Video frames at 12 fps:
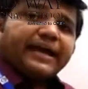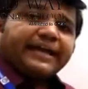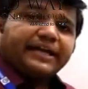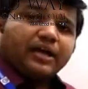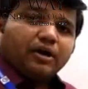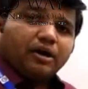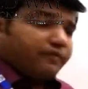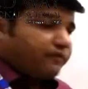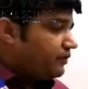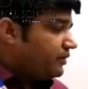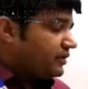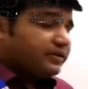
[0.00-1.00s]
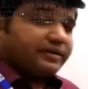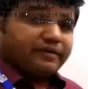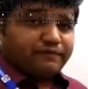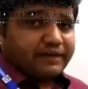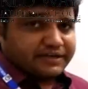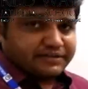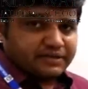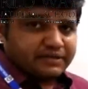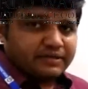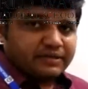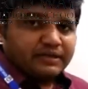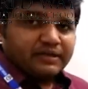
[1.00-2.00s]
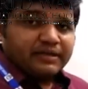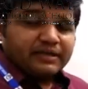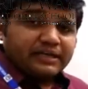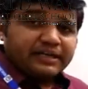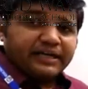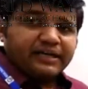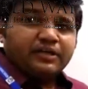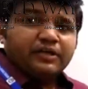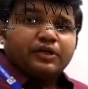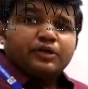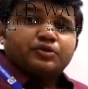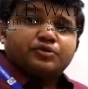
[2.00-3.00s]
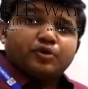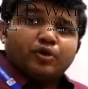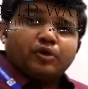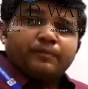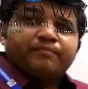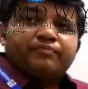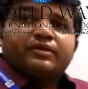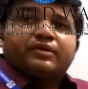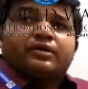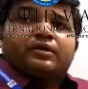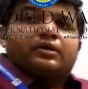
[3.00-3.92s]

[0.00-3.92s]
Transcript: angle of reflection. Clear? So,